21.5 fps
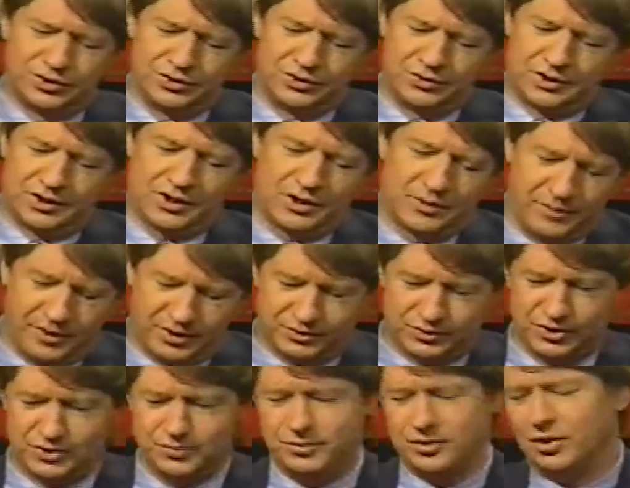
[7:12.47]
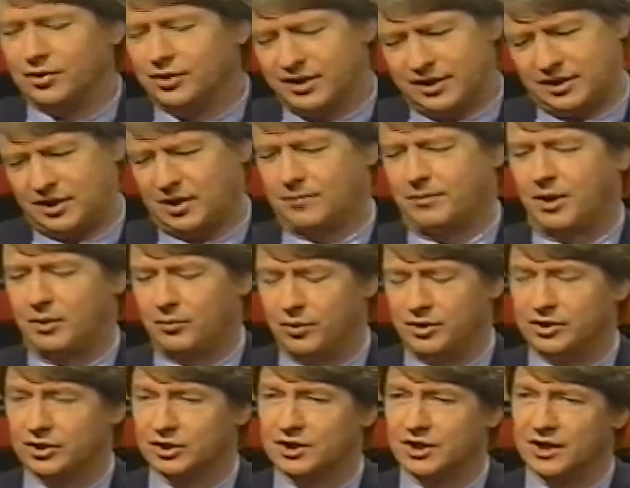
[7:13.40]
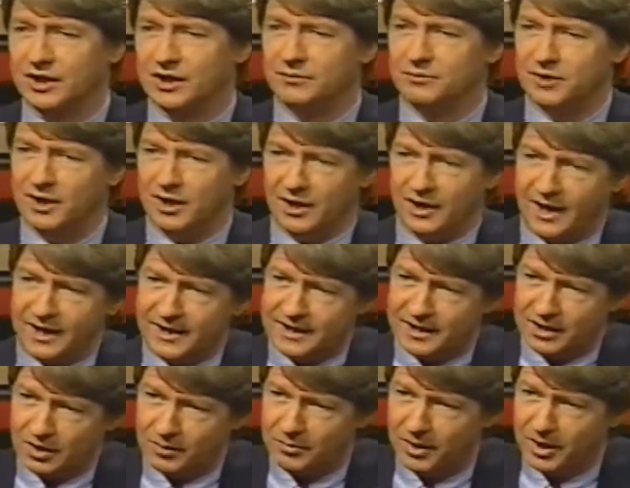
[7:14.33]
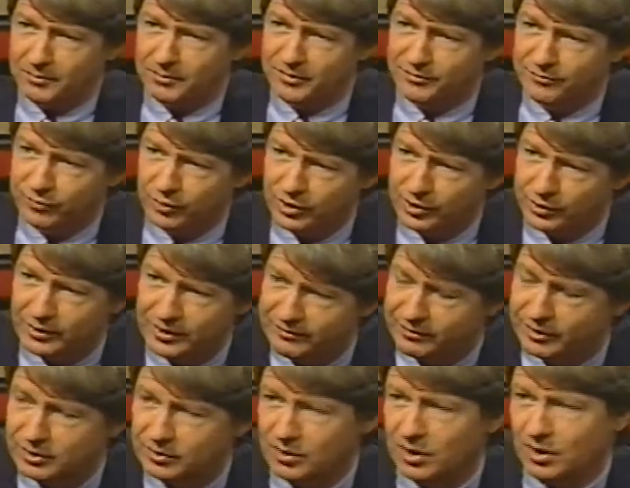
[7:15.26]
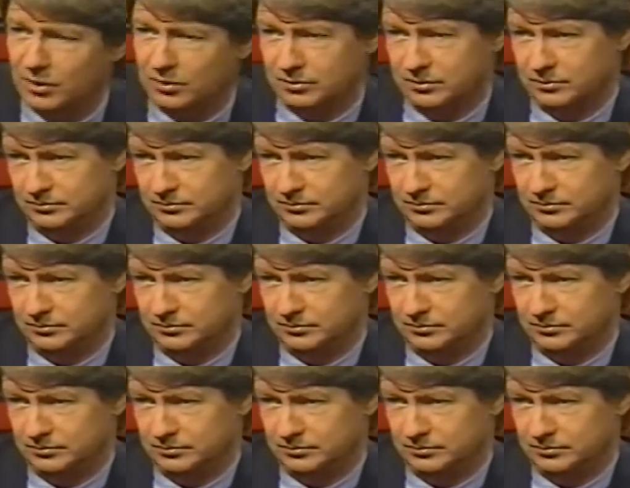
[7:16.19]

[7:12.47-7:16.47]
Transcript: you care about trees, but you only care about when you're cutting them down. I care about them before they're even grown.